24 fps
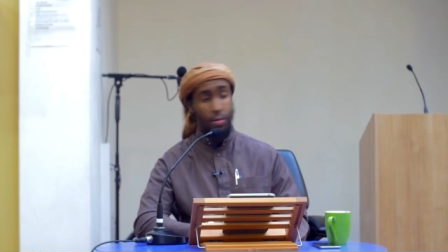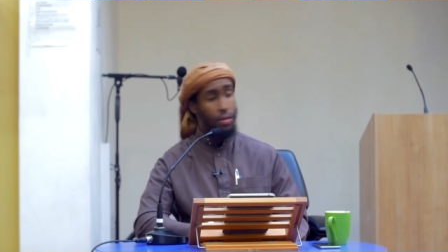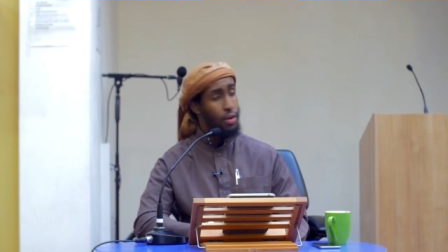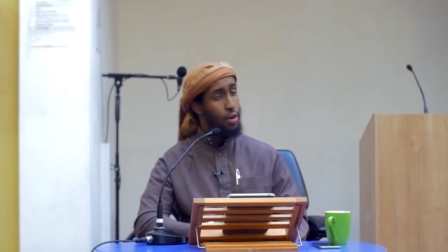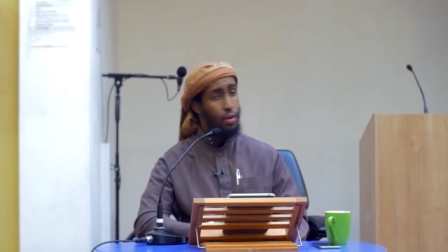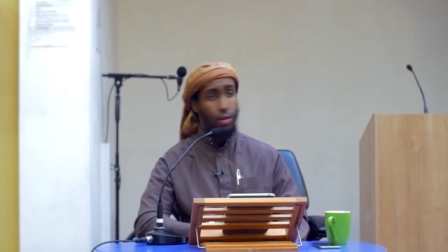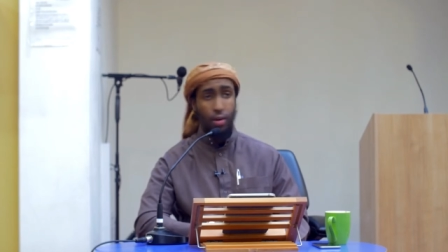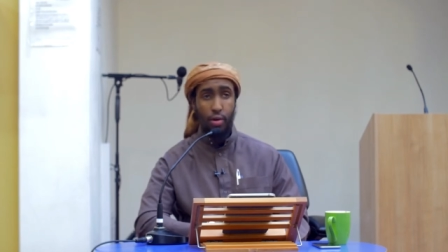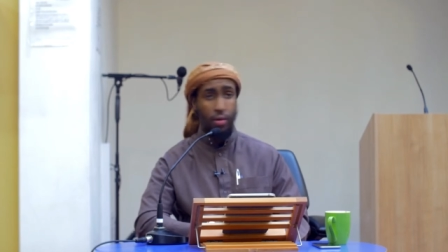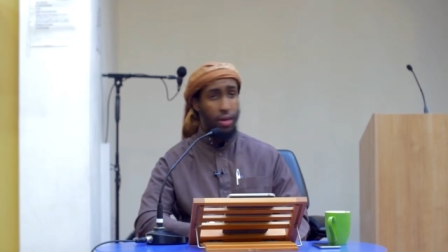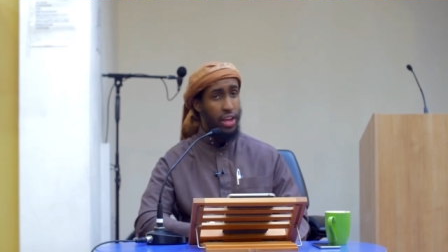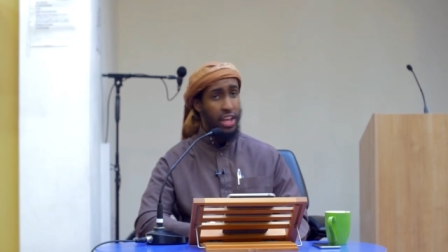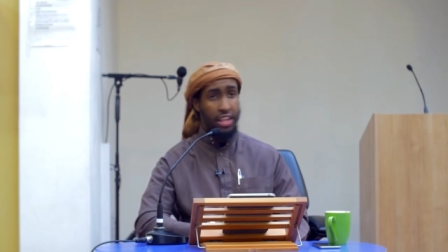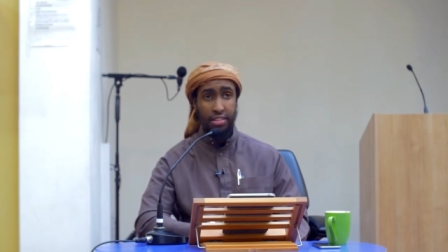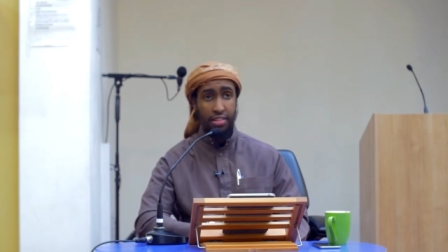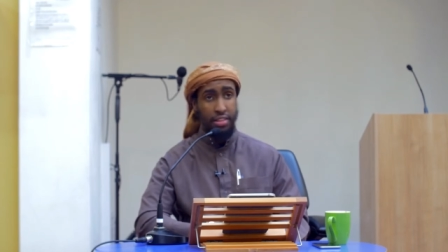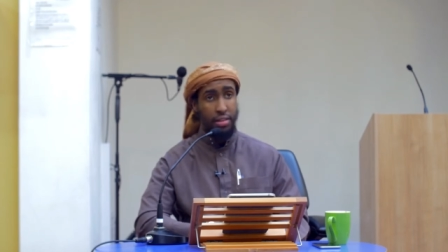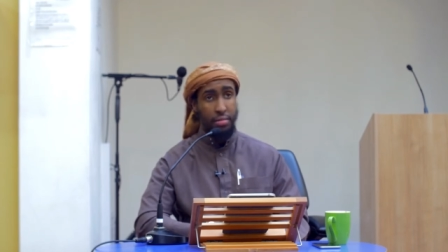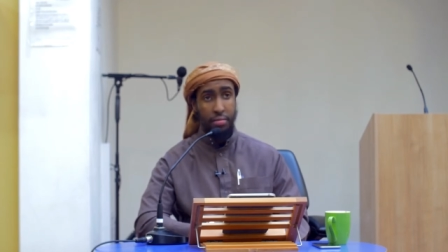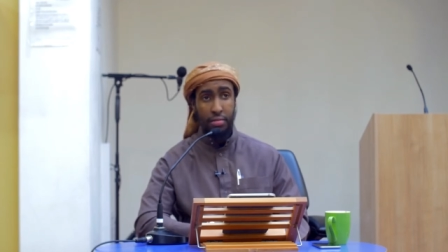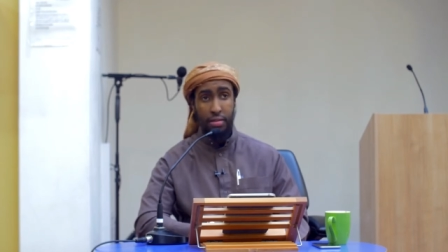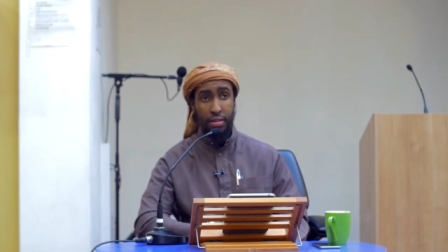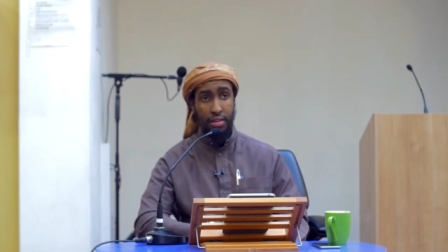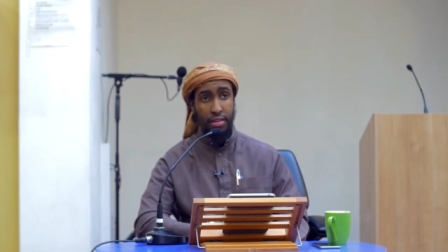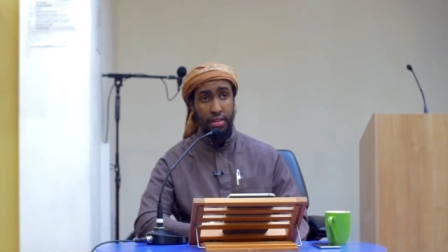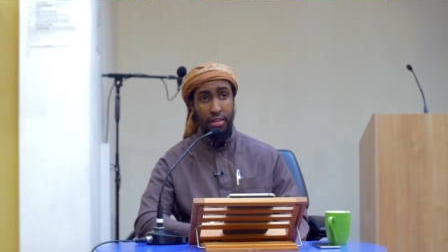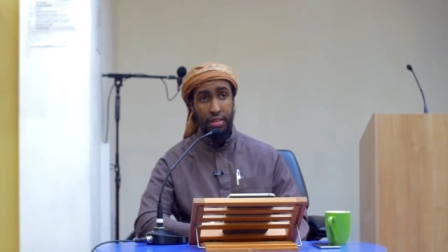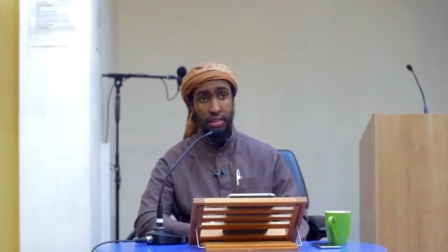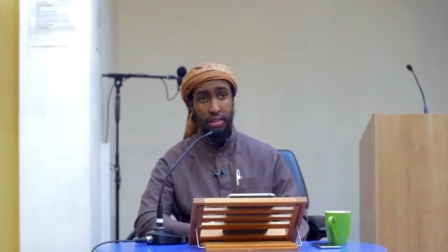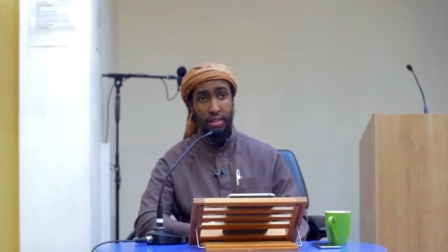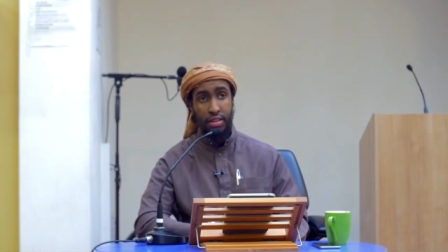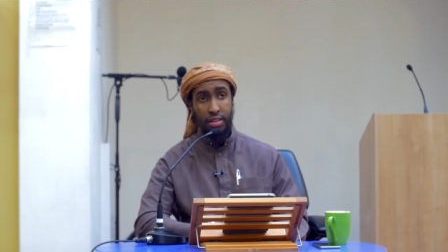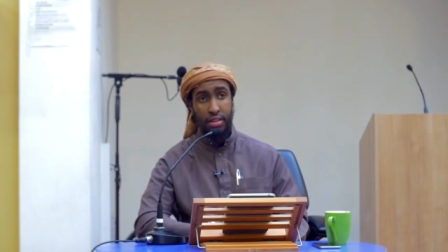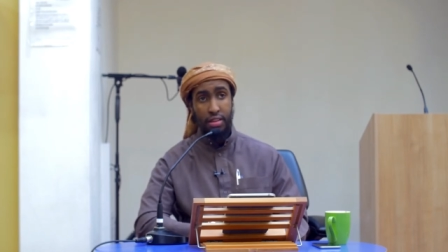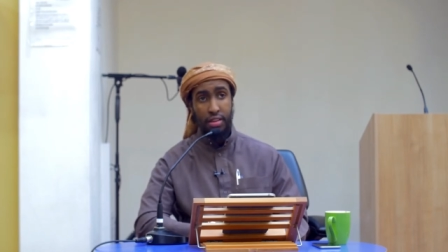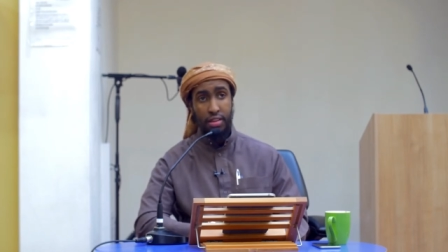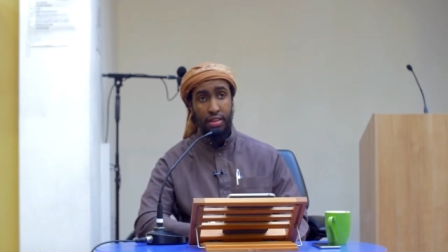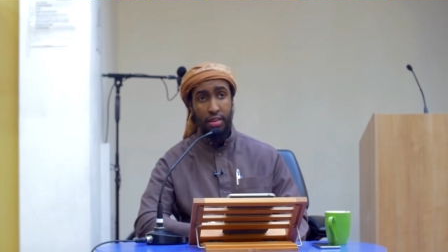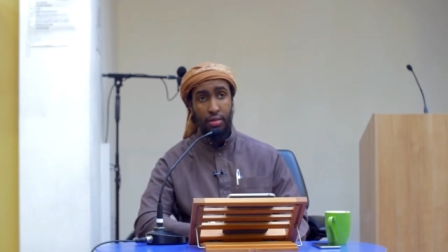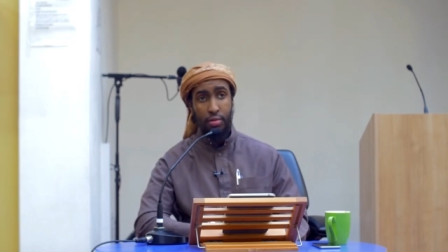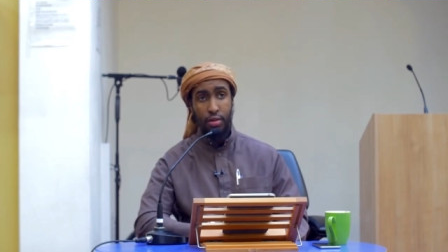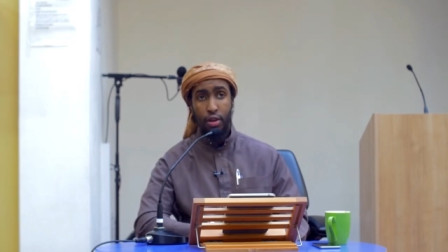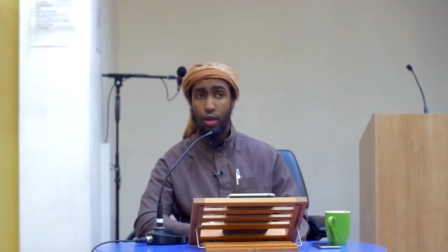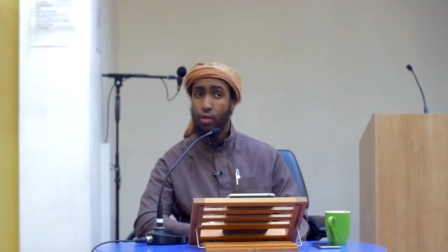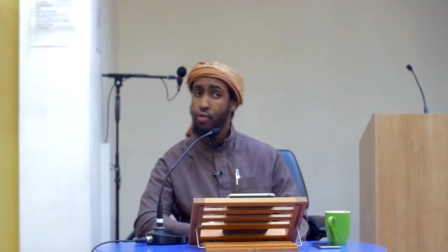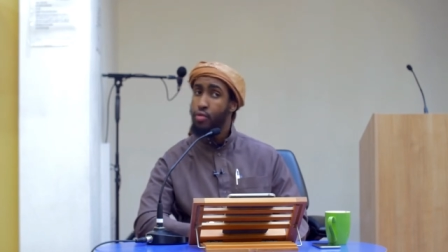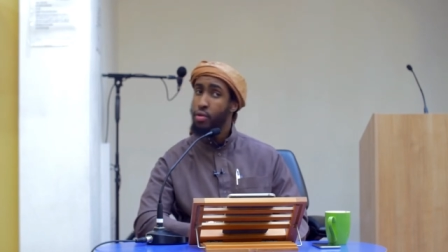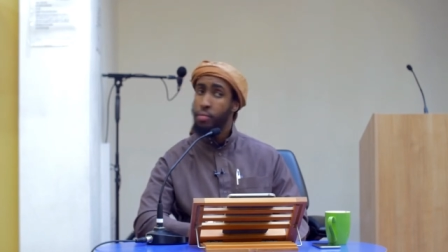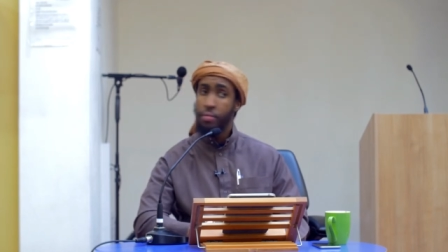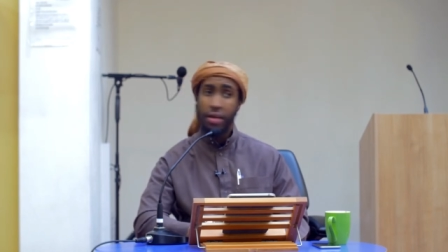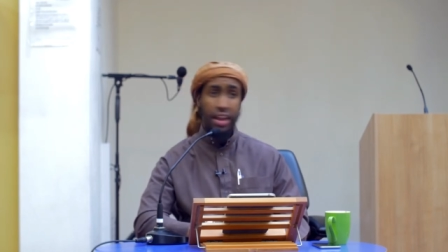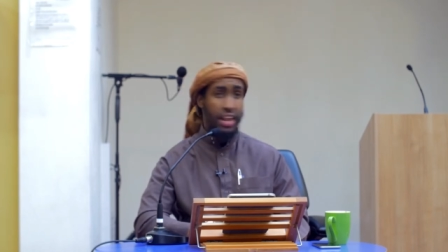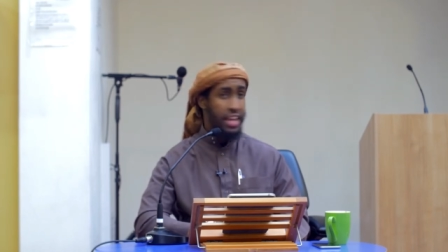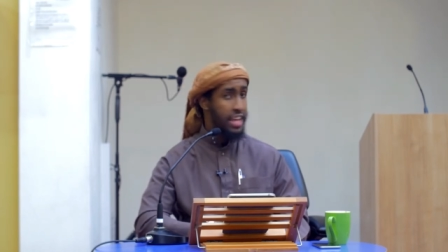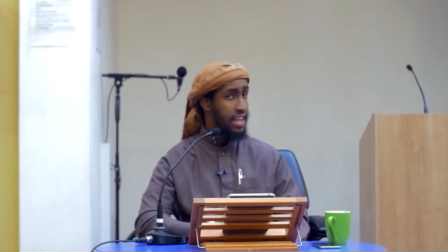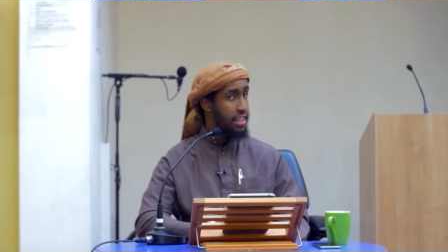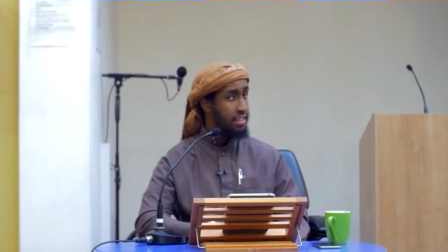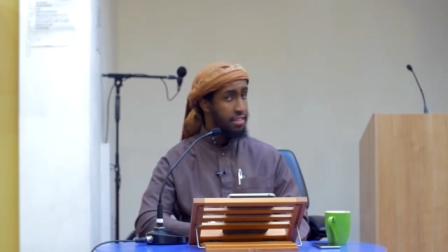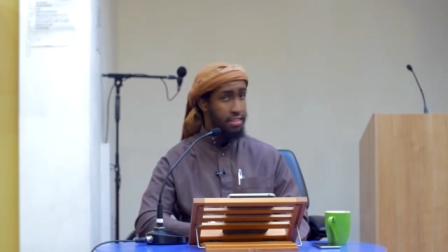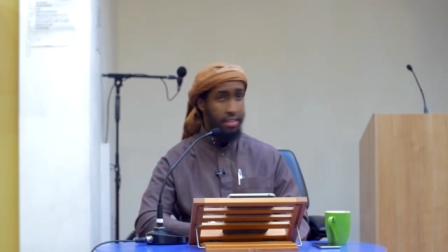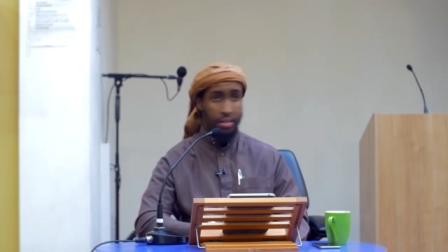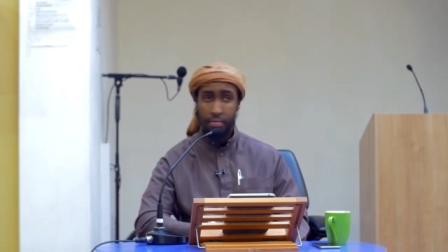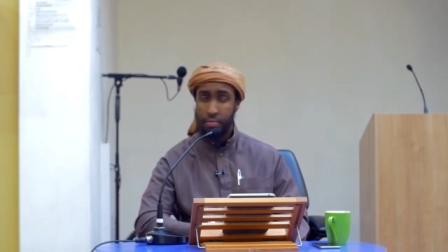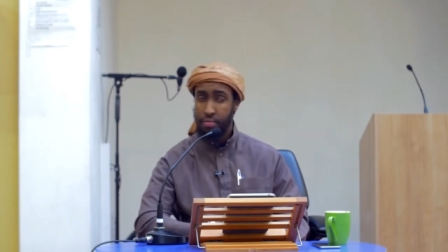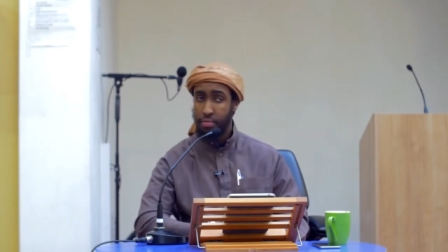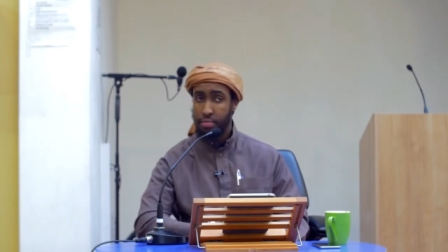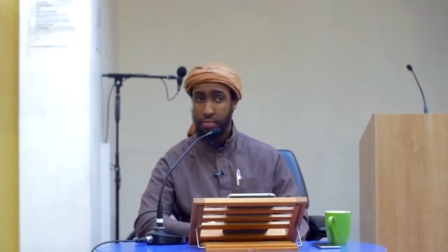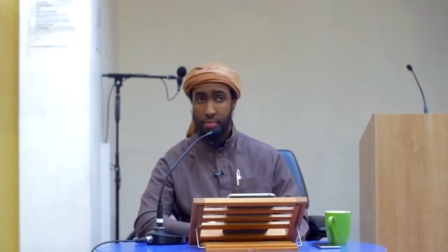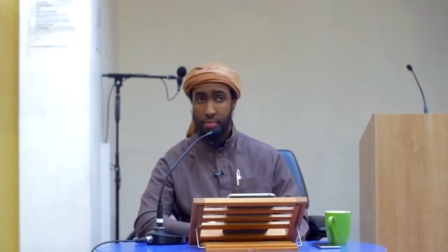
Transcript: we don't go against him. We don't rebel against him.